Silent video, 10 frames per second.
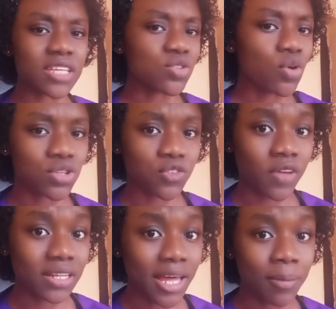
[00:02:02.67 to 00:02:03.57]
there is no cause of
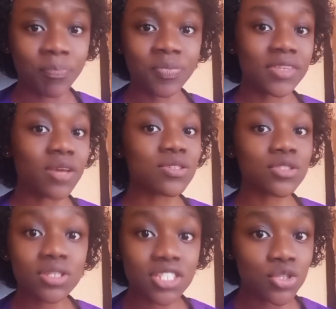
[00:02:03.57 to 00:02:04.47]
alarm, there is
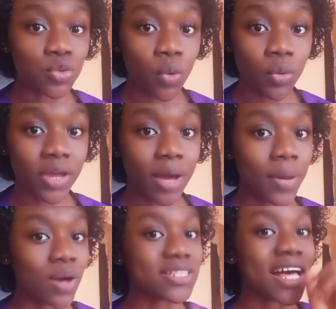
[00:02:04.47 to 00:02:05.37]
nothing to worry
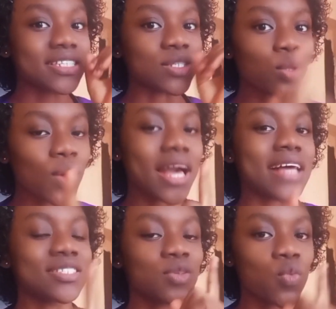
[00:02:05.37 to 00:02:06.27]
about, as long
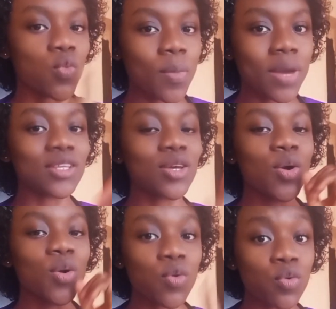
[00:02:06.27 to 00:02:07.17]
as the woman
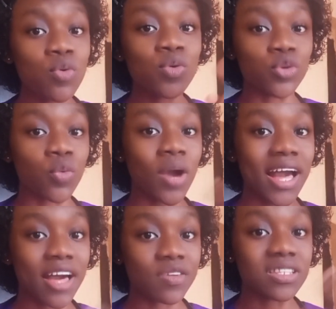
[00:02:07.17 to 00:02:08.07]
who you are
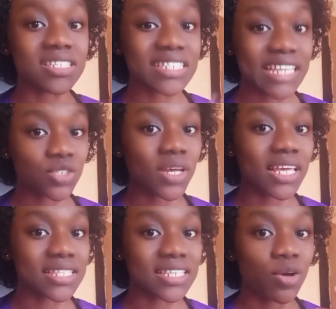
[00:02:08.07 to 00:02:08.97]
having the sexual
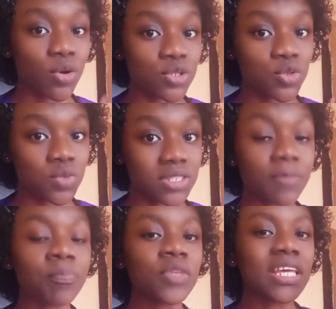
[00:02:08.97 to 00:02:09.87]
intercourse with
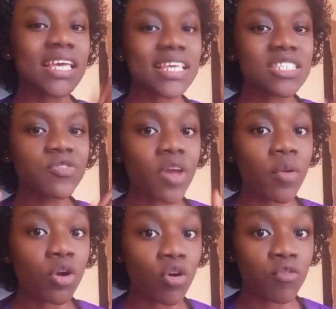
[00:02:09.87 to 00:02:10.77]
is
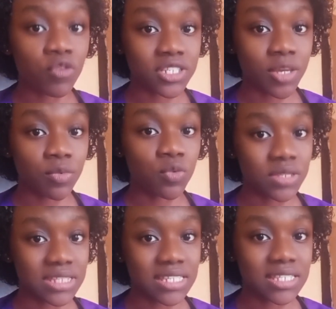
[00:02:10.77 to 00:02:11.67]
very comfortable
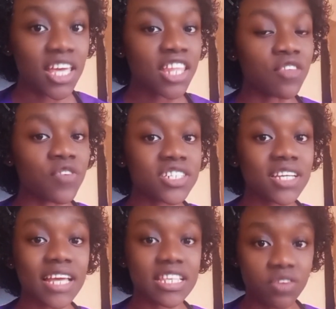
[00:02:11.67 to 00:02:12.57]
with it. The
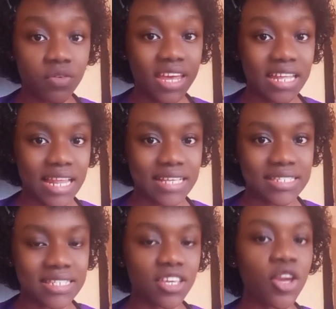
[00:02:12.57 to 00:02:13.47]
vagina is very
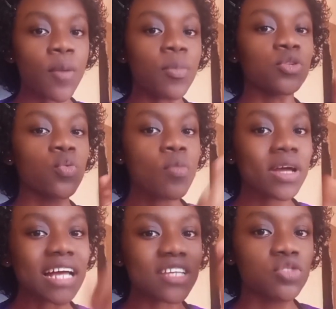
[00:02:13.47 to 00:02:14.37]
elastic, but the
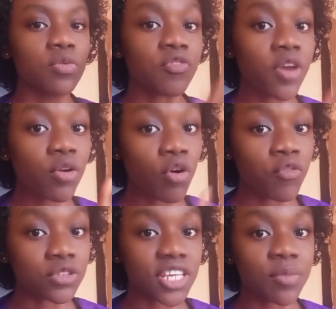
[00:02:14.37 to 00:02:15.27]
woman has to be very
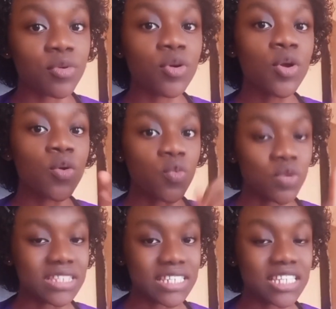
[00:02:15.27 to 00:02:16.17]
comfortable
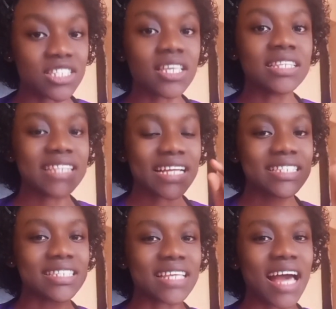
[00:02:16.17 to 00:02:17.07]
with it.
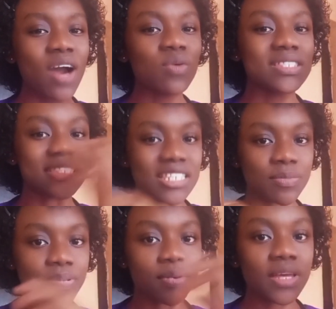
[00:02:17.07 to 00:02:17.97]
That is how deep